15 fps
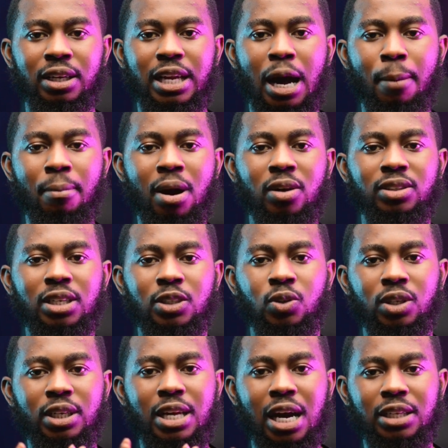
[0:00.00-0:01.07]
The amount they
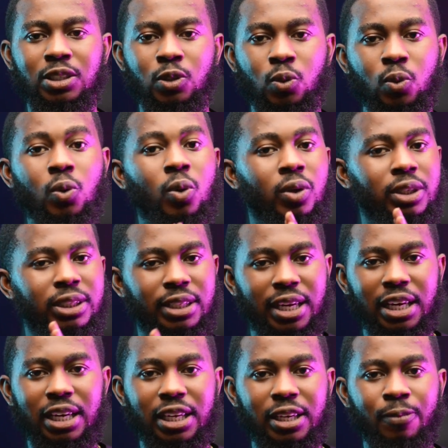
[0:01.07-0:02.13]
should deduct you
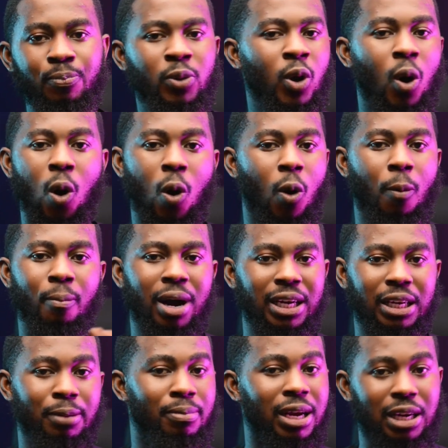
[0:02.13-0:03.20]
daily or
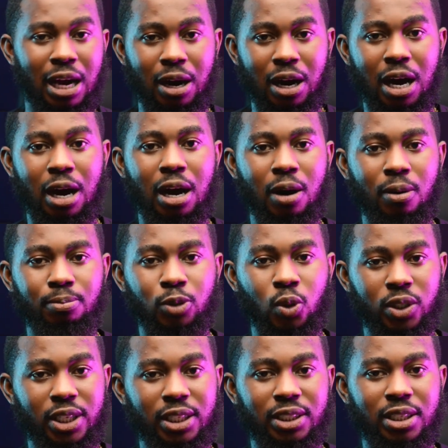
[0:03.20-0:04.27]
monthly, but I'm
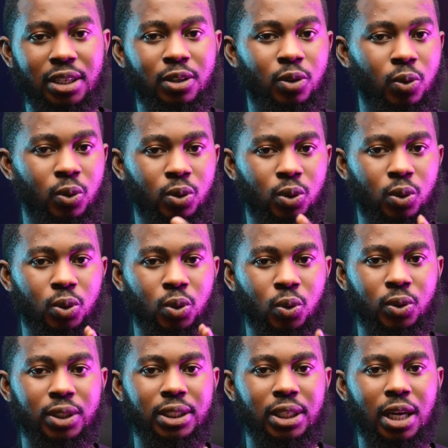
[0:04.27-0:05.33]
suggesting you
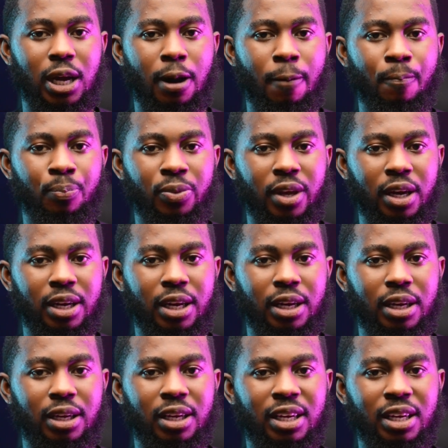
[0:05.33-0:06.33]
use the